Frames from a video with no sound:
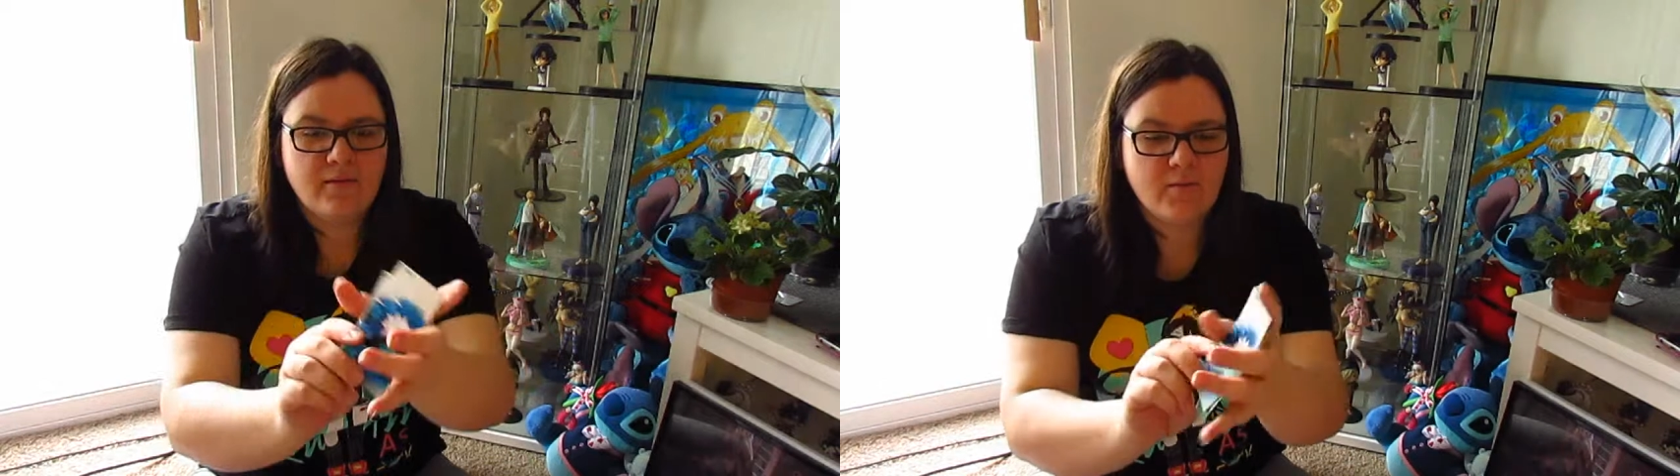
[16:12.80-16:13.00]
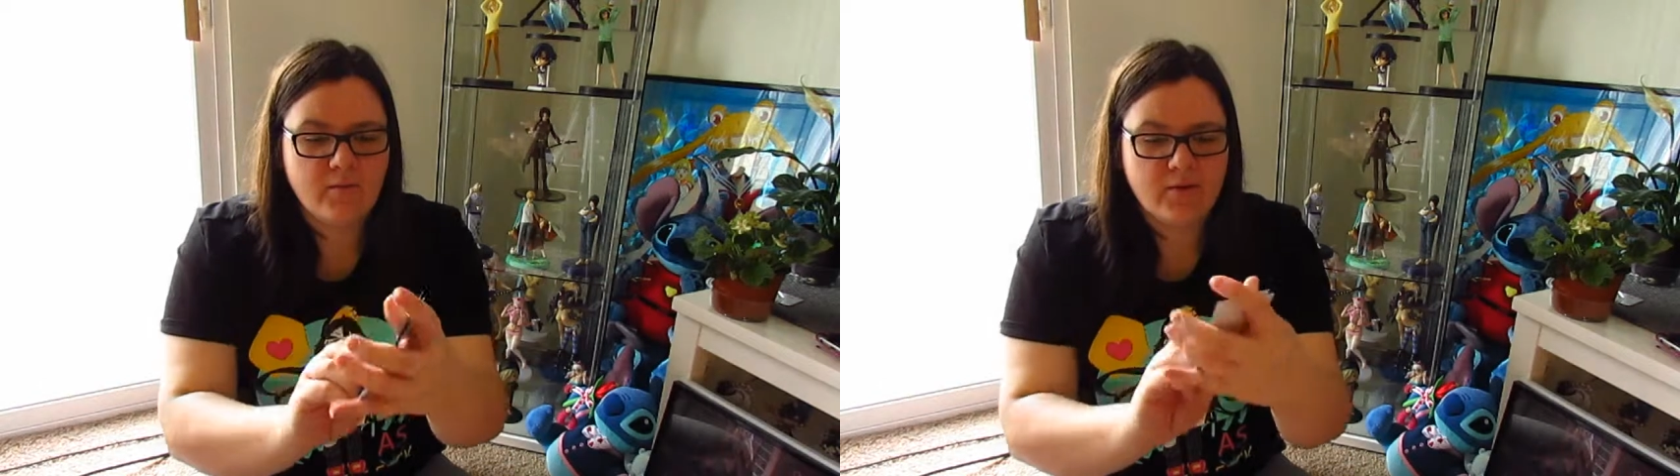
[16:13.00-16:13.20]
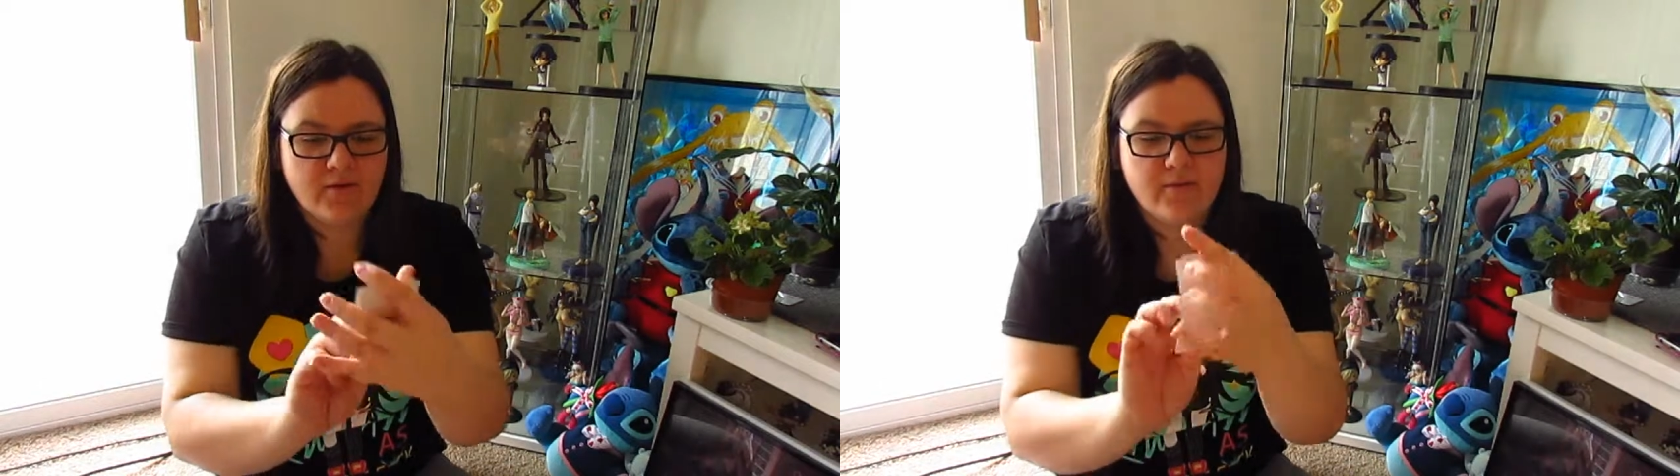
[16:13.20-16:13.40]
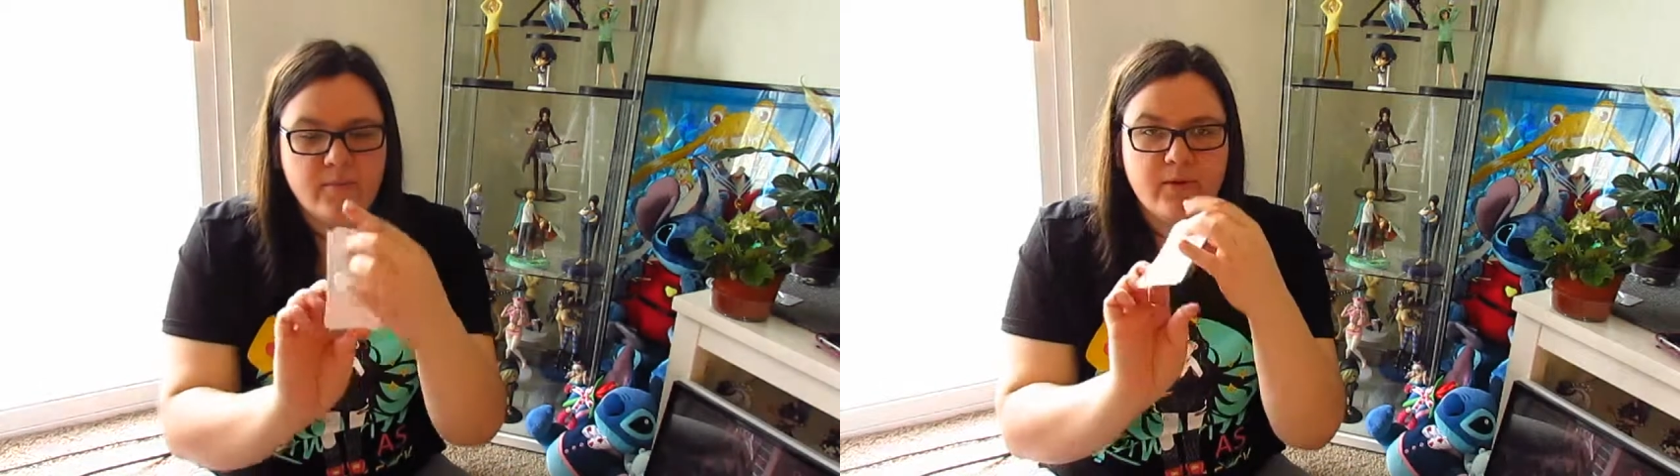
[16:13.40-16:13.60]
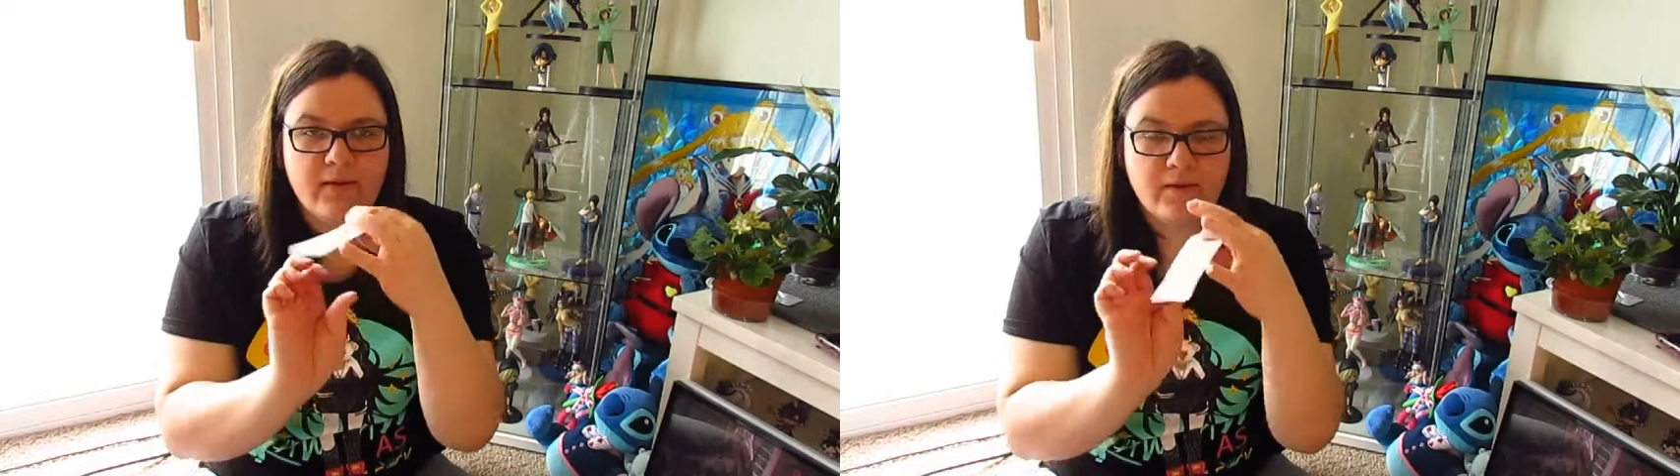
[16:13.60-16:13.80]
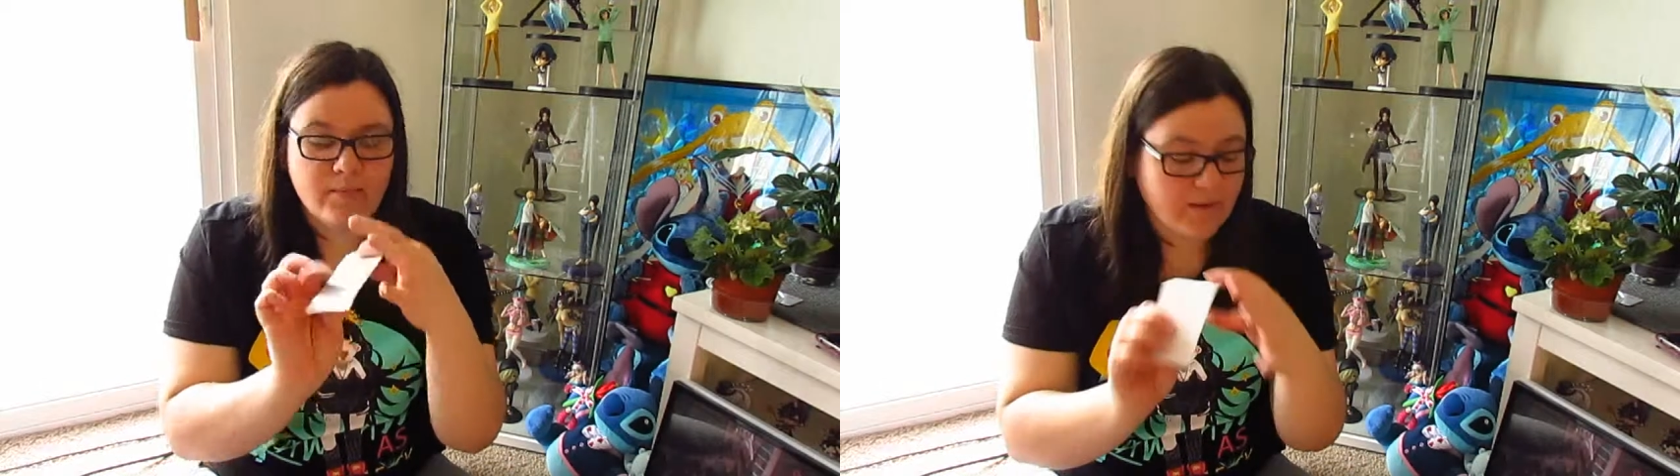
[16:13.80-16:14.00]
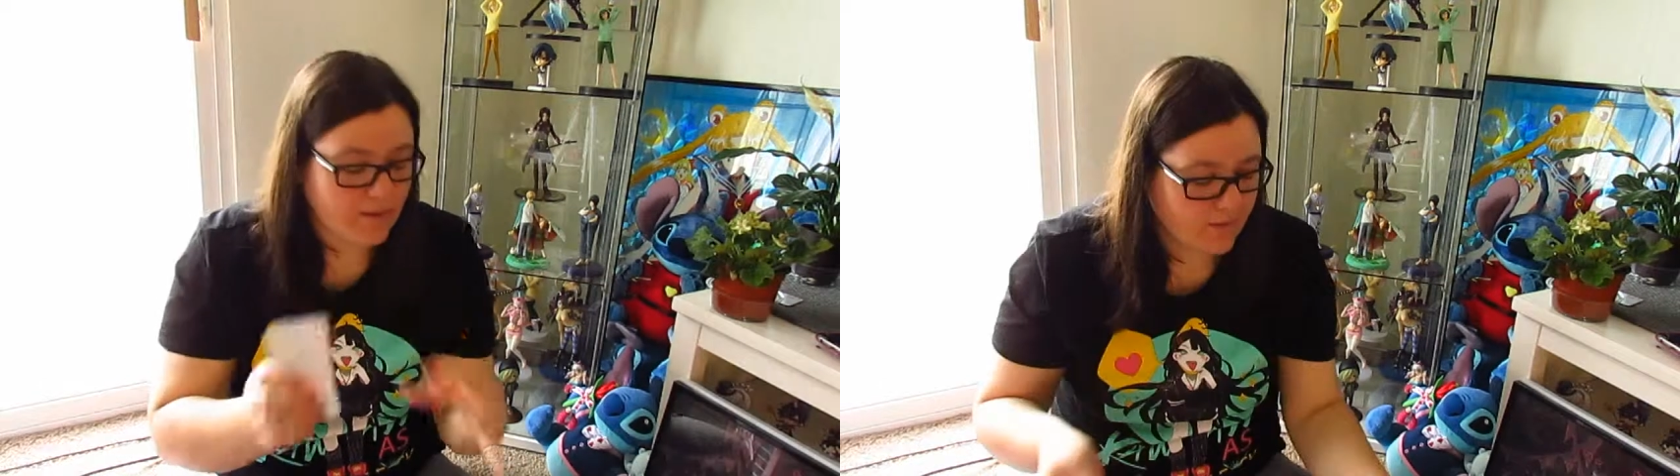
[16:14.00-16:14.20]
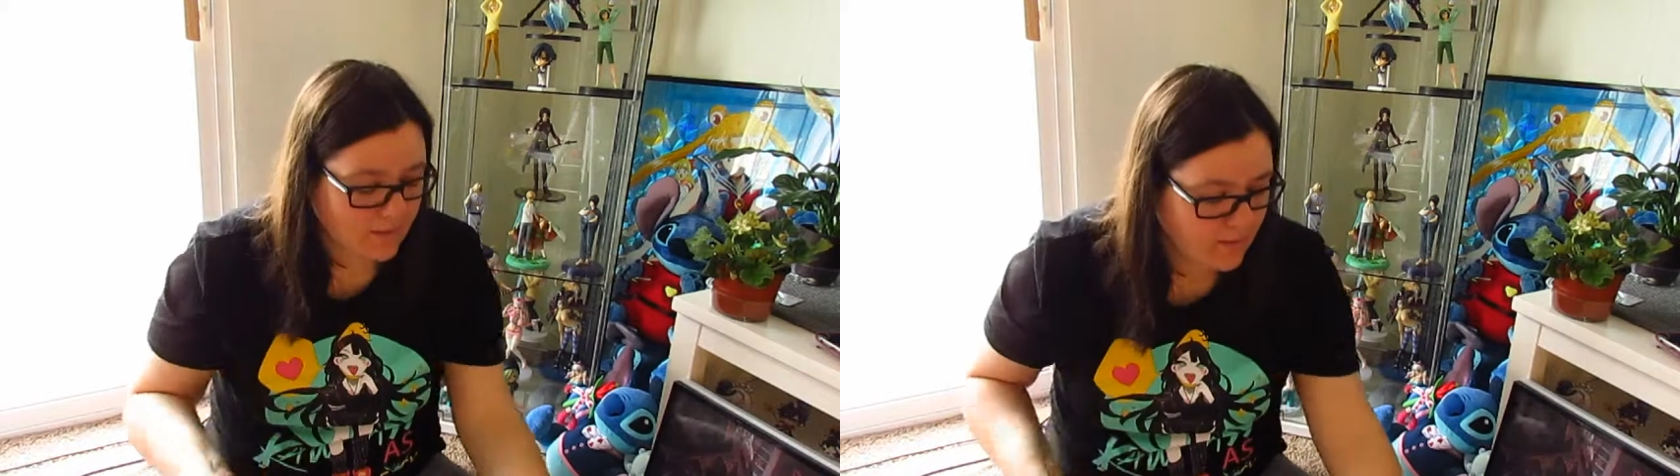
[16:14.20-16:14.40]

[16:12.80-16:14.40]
the book, the blank on the back.